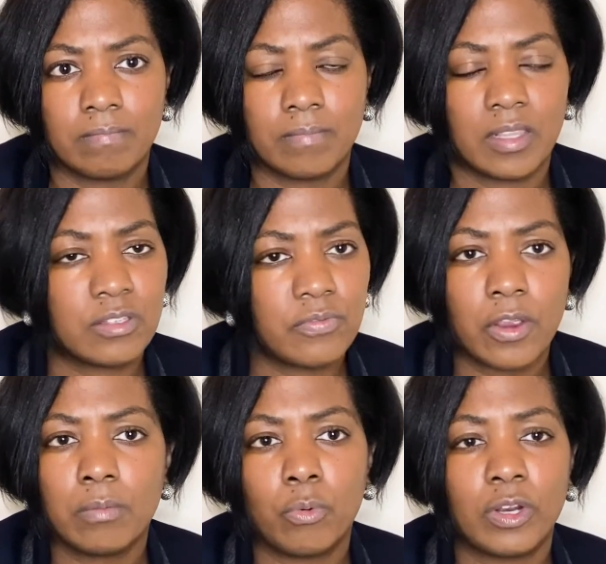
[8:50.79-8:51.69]
It's very
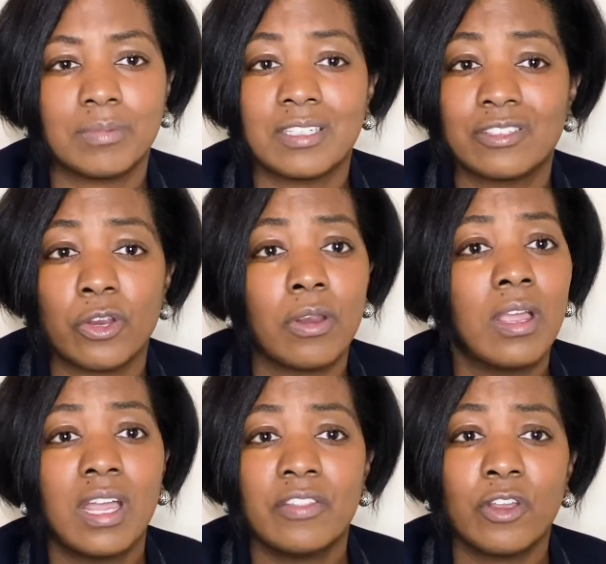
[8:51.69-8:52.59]
important, because
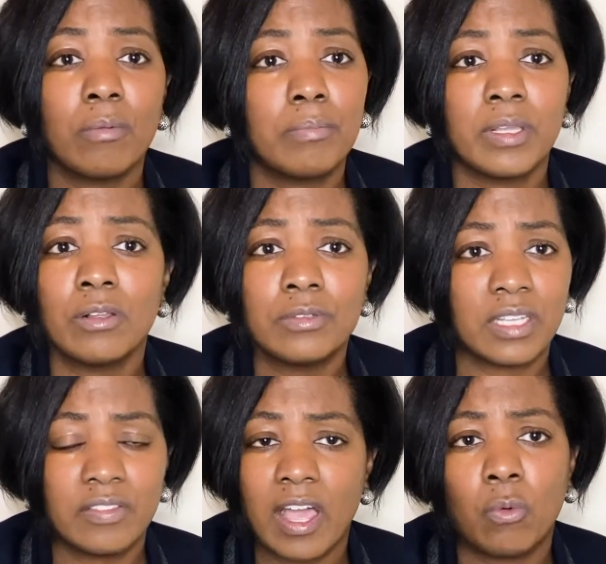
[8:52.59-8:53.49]
they're
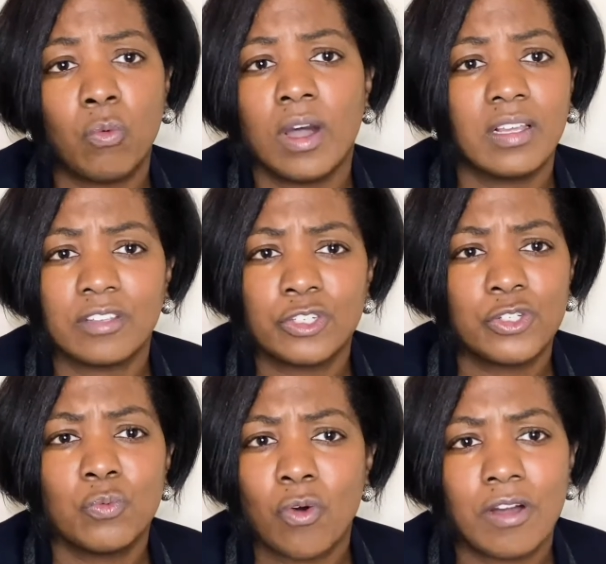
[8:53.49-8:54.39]
building that you
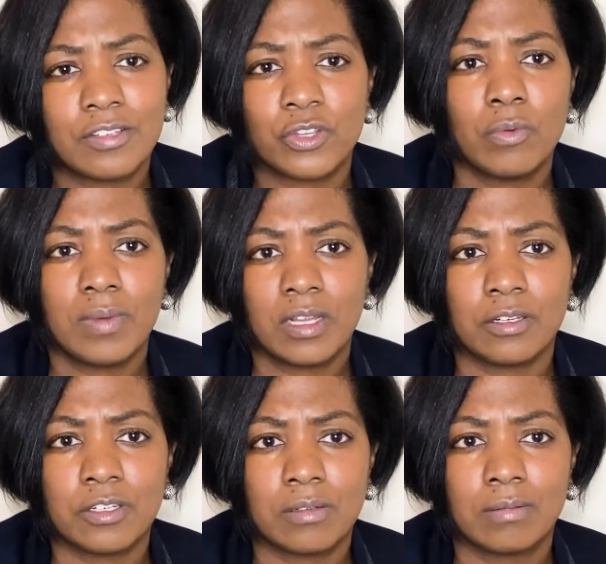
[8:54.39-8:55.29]
want so
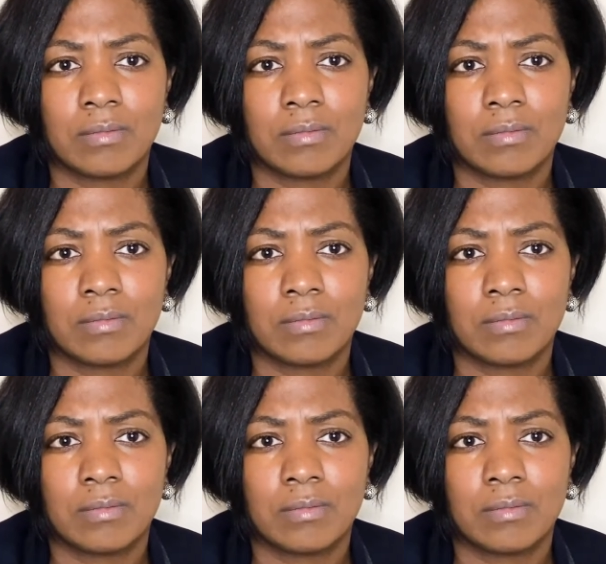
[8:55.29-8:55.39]
much.